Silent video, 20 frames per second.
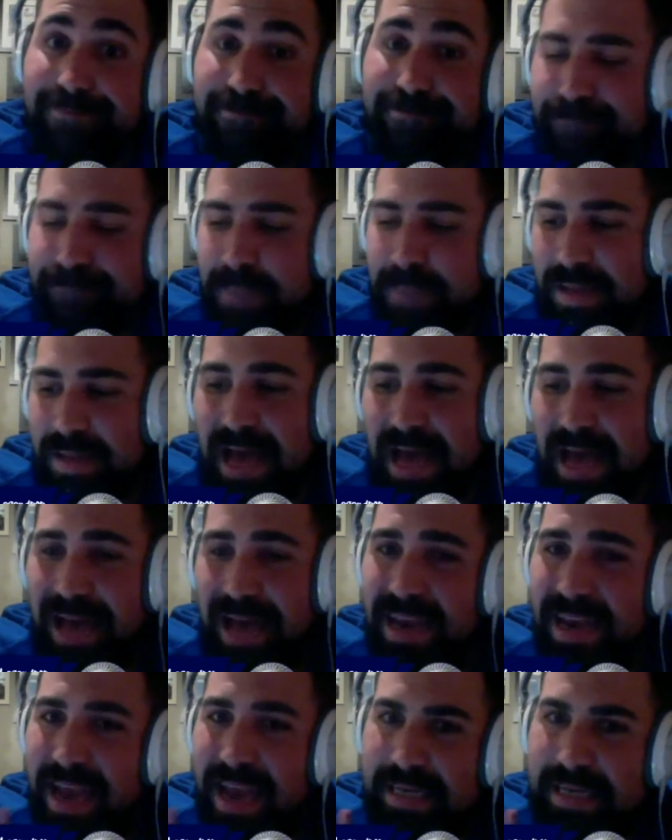not
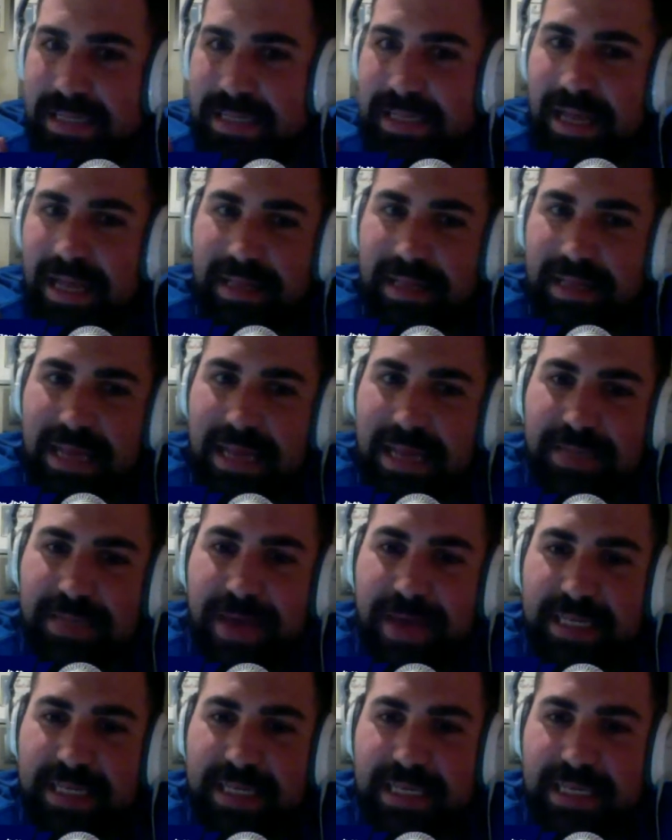as bad as
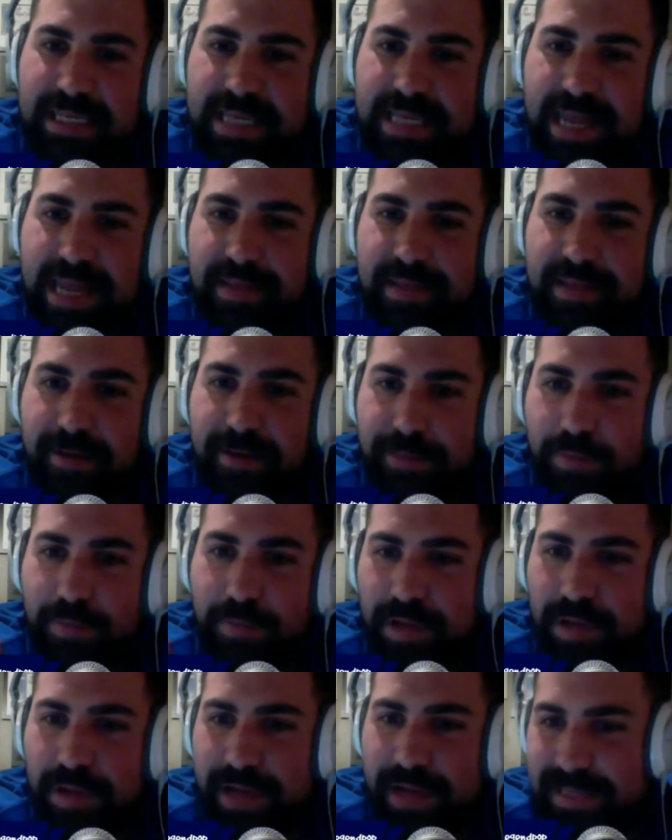Nintendo, but we'll
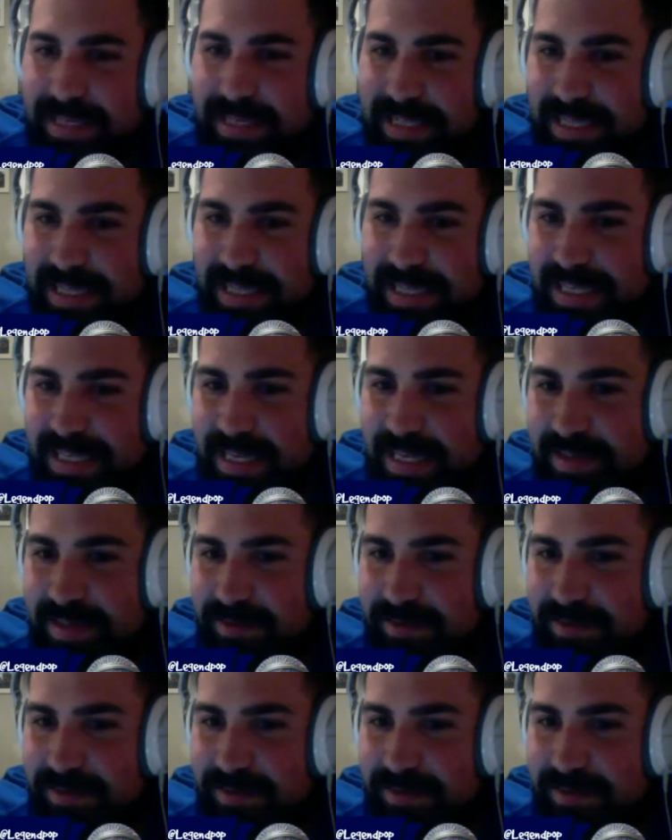get to Nintendo